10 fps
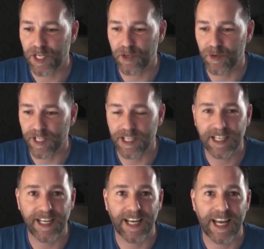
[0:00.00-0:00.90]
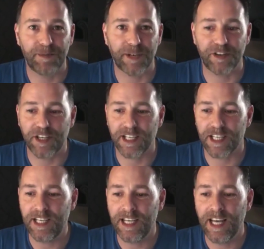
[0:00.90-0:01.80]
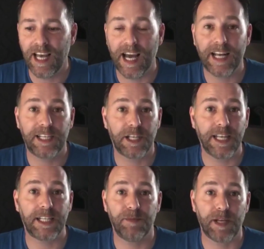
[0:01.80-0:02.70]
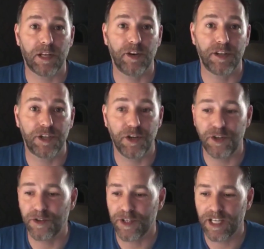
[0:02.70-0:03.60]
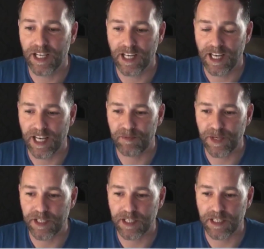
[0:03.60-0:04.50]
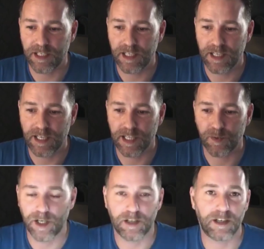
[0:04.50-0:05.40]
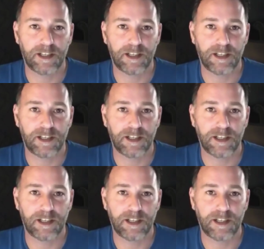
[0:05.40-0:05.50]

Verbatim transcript: I know we're at kind of Edinburgh recently, and to get to meet Lauren Jono in person as well.